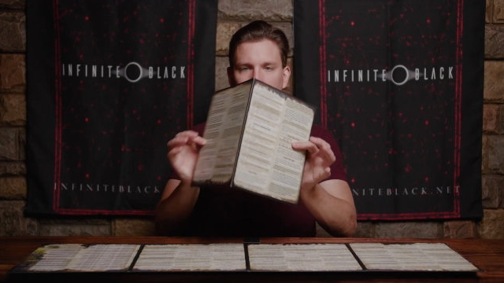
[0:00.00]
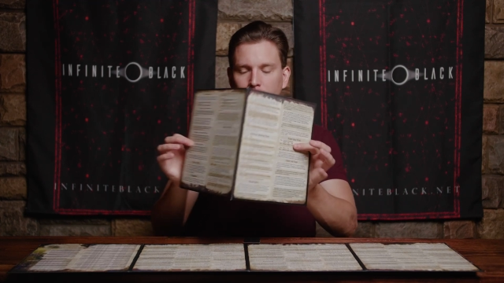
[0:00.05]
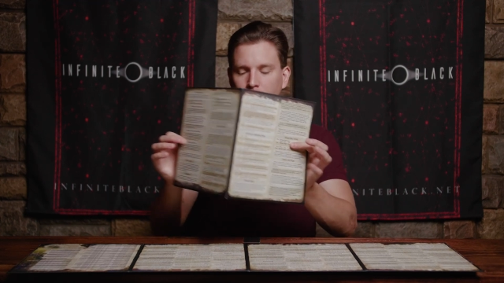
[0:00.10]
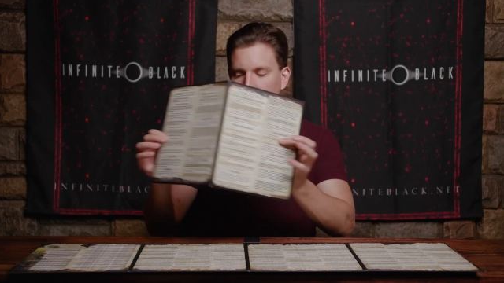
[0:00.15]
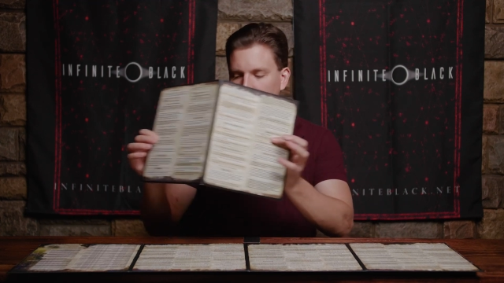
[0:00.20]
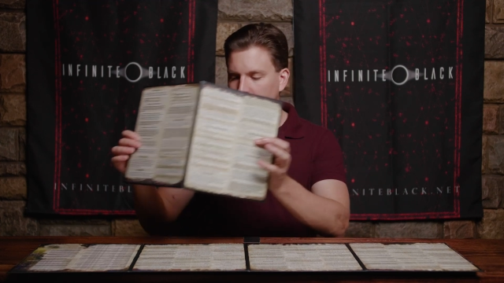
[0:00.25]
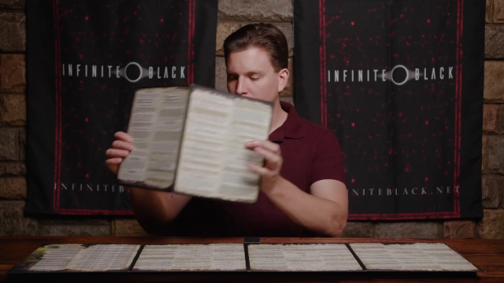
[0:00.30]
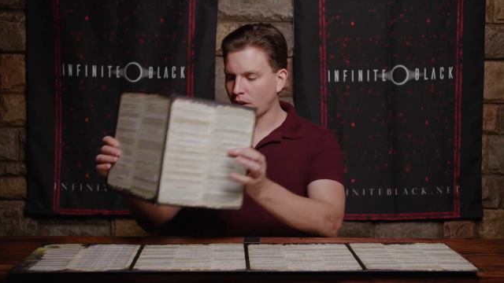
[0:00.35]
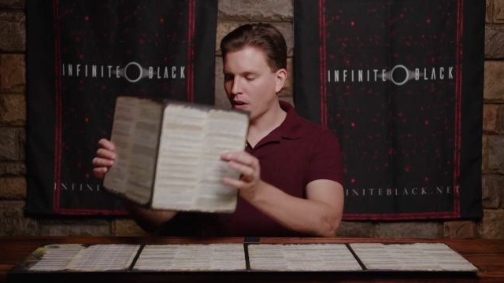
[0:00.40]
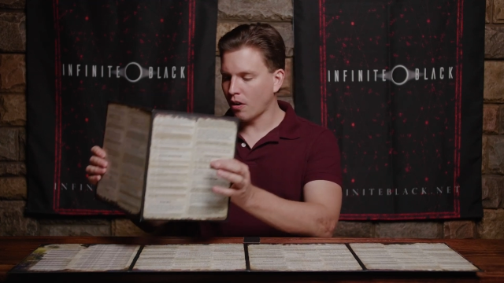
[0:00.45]

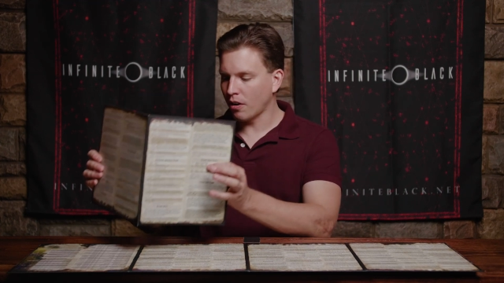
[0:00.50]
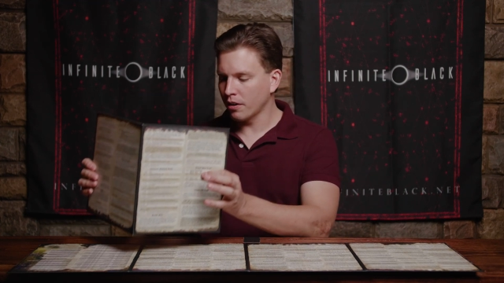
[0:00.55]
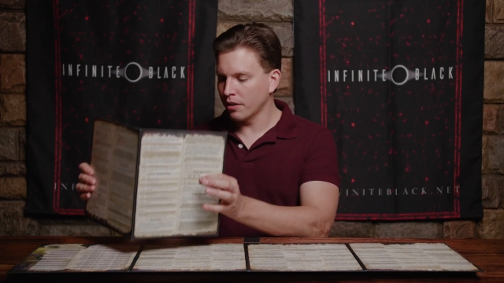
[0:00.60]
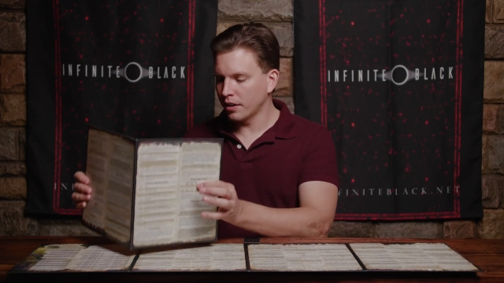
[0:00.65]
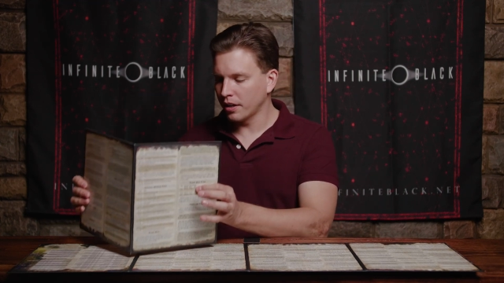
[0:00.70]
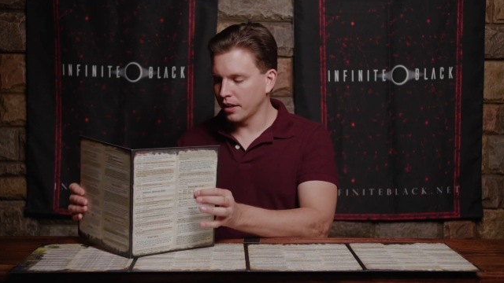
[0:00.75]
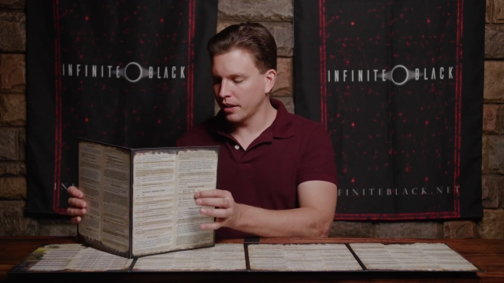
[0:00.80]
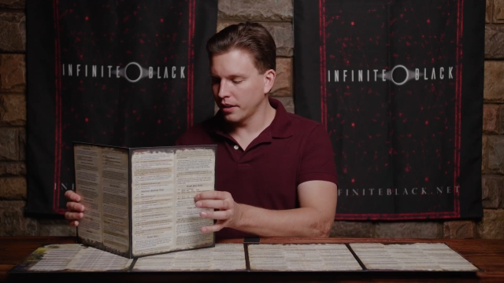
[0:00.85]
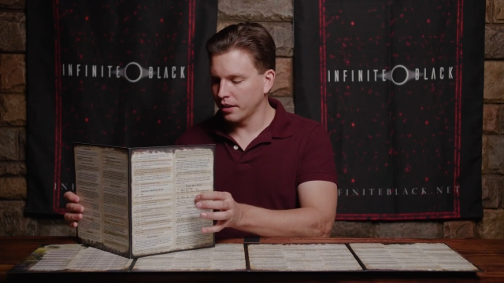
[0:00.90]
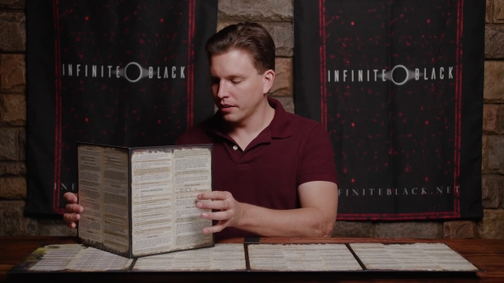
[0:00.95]
thick
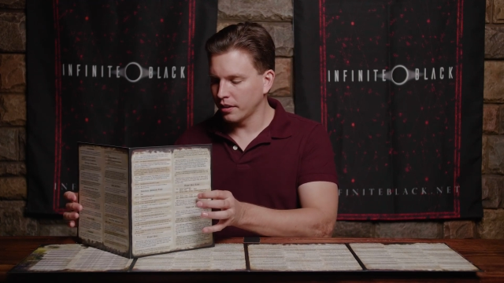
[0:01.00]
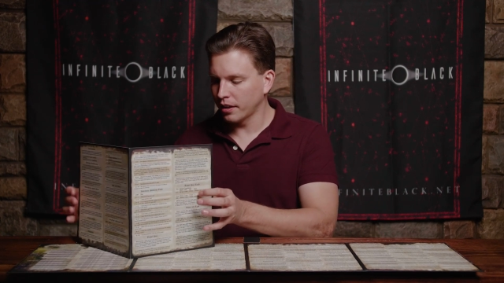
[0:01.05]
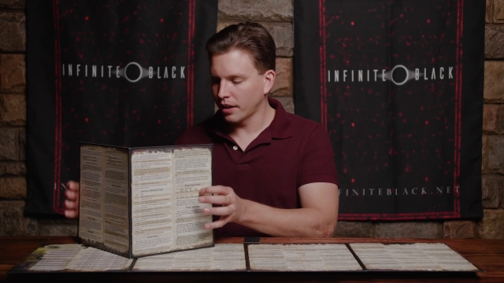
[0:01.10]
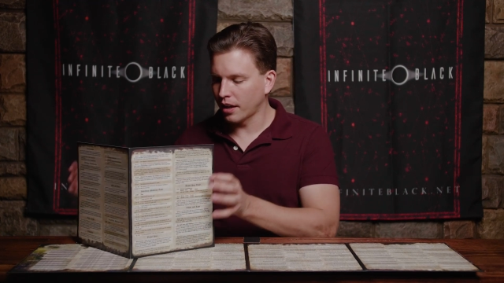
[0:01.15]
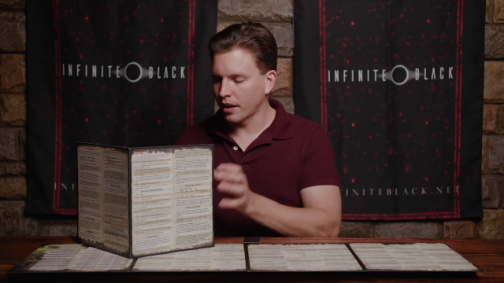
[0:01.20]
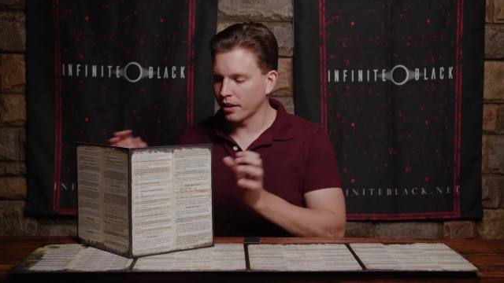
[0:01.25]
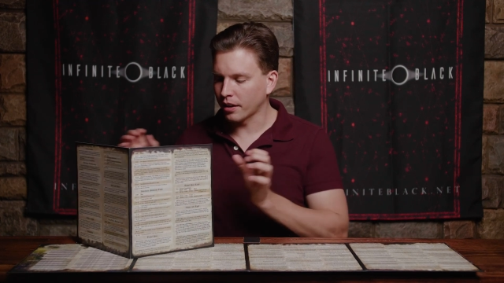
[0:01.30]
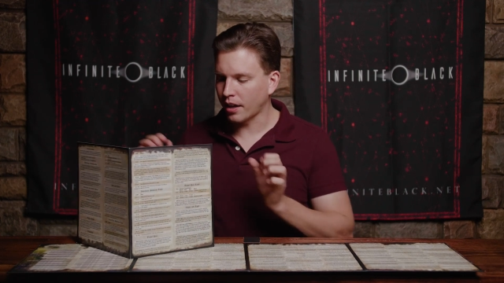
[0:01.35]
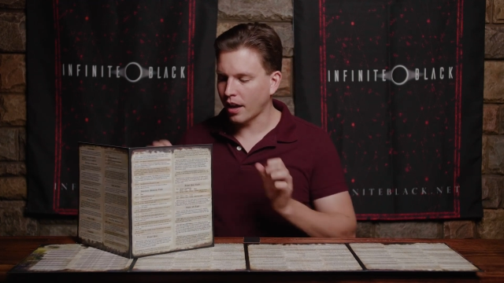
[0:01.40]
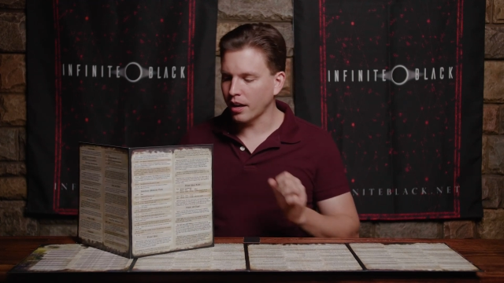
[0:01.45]
card
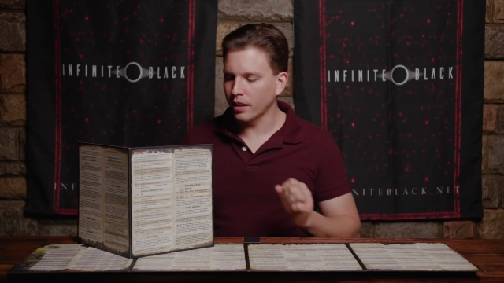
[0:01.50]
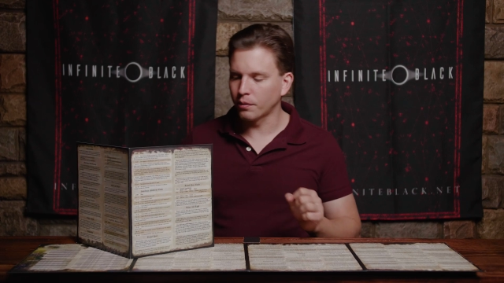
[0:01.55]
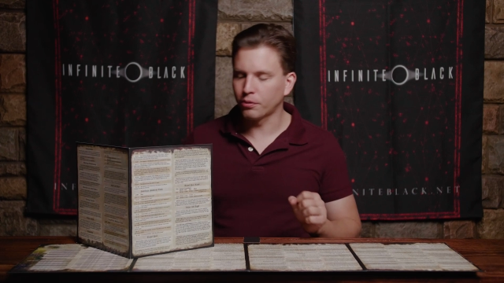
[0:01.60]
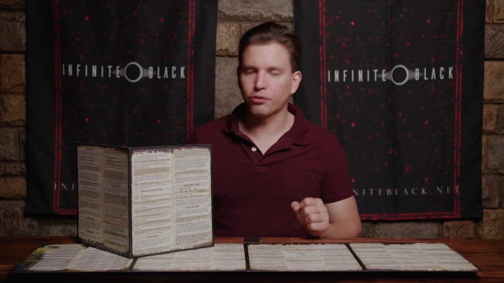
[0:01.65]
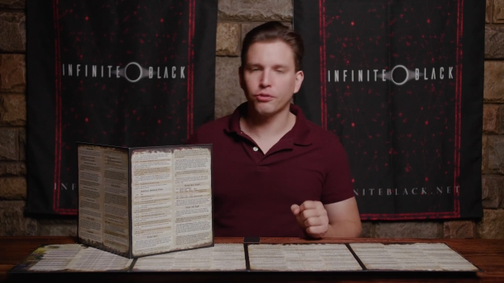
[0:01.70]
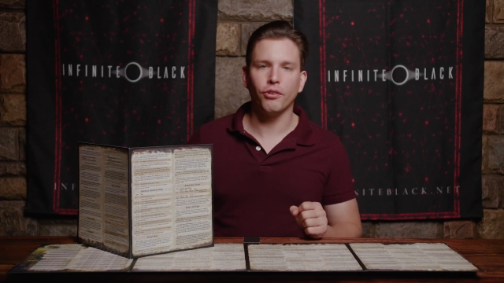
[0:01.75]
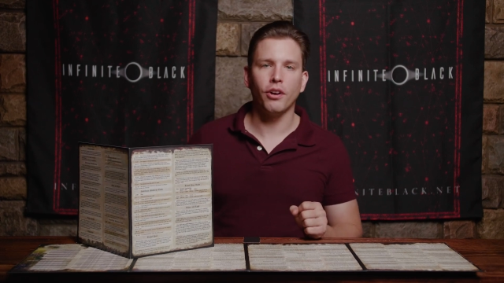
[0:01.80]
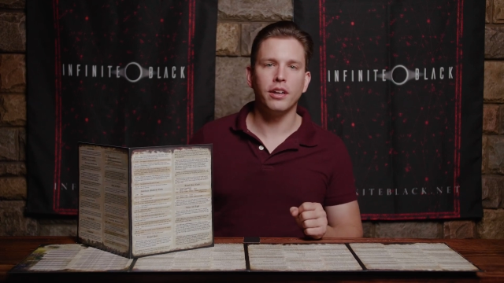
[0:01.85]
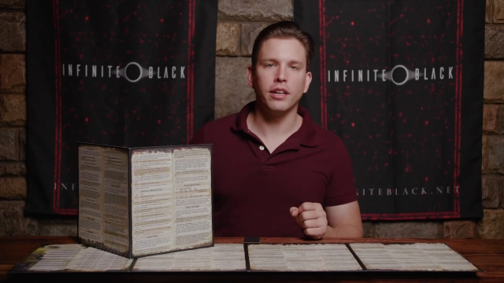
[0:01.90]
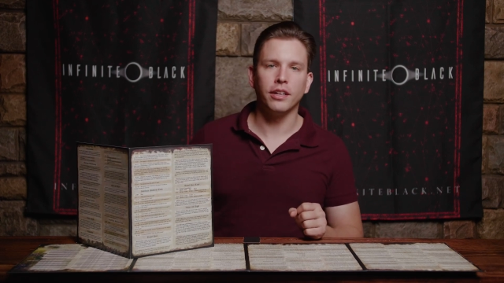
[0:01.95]
kind of
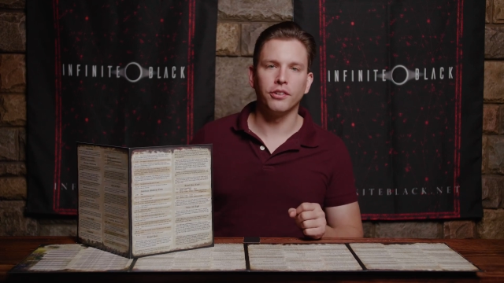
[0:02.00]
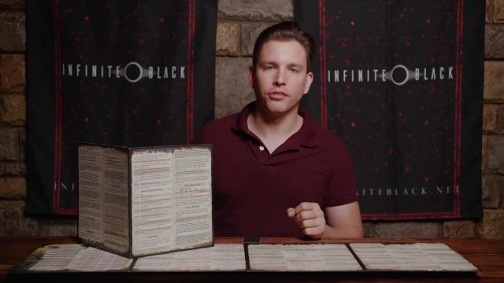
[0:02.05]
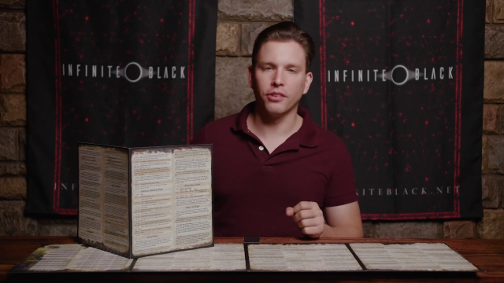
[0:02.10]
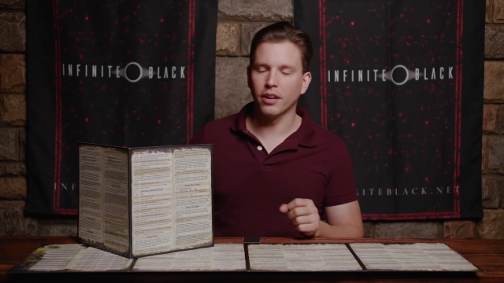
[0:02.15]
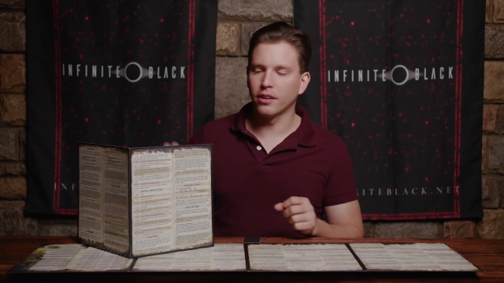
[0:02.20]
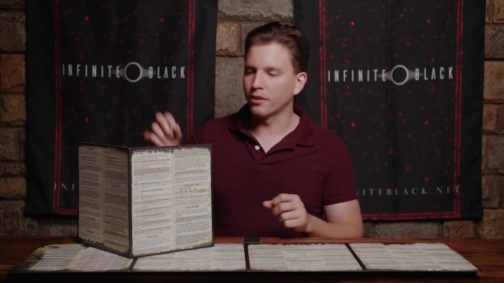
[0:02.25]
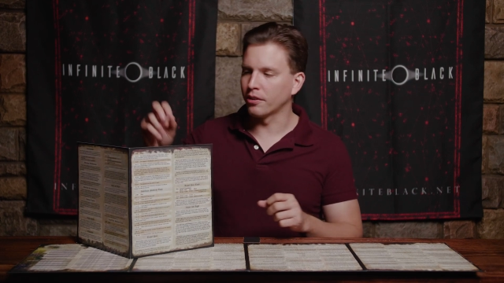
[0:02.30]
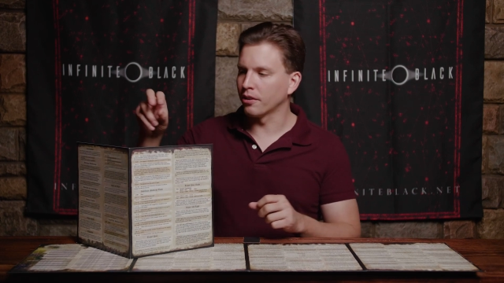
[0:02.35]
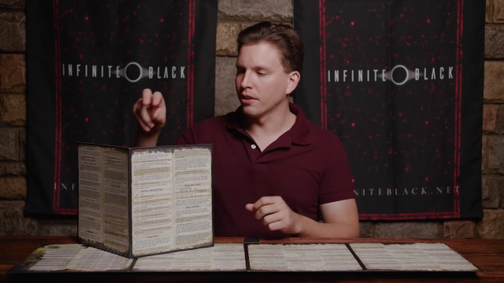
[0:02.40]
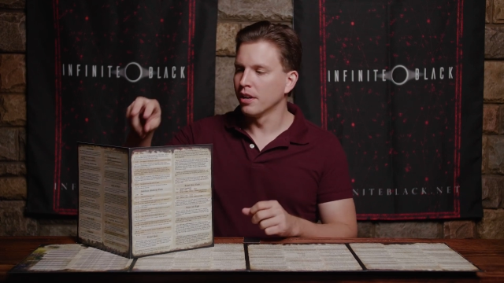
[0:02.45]
screen
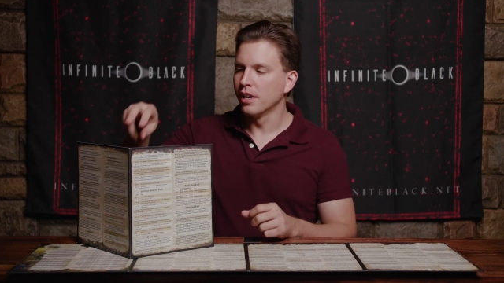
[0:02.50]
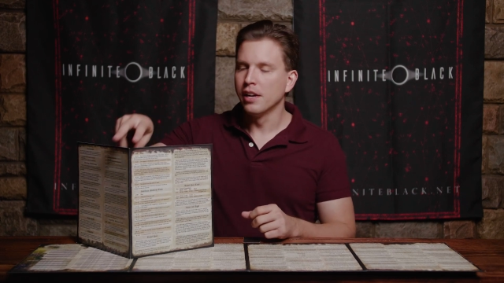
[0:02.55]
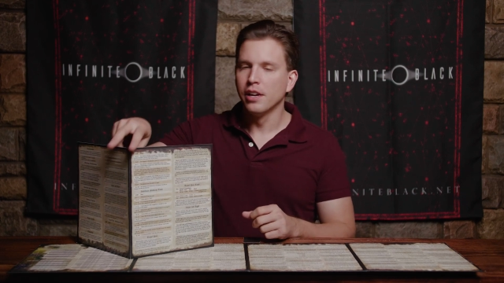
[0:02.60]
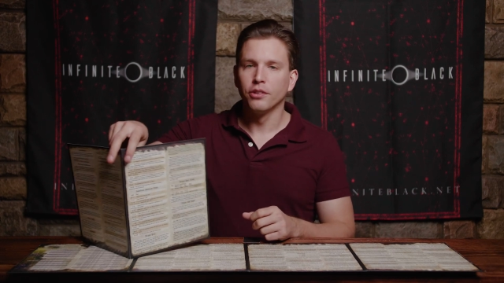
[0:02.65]
extender.